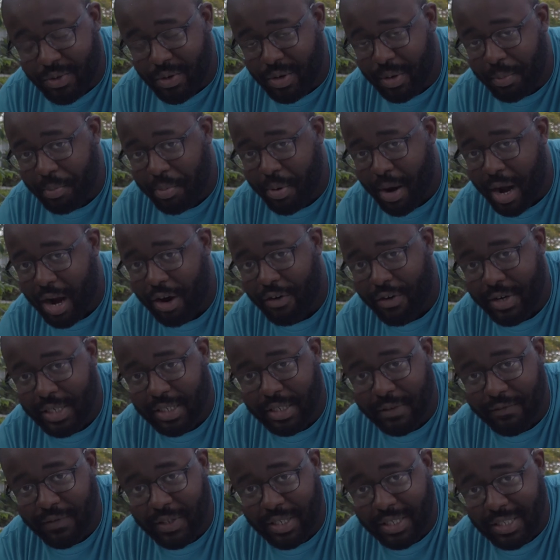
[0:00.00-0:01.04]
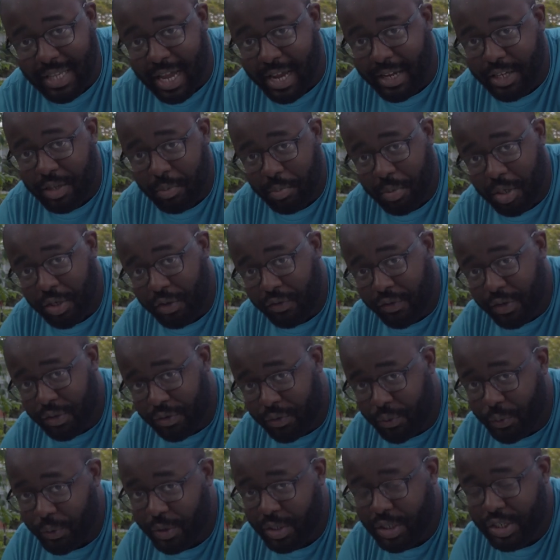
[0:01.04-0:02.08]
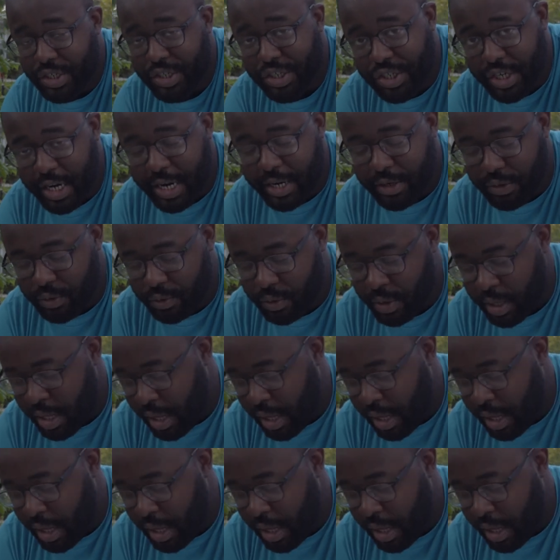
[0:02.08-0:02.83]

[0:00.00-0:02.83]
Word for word: on the progress of this documentary through this channel.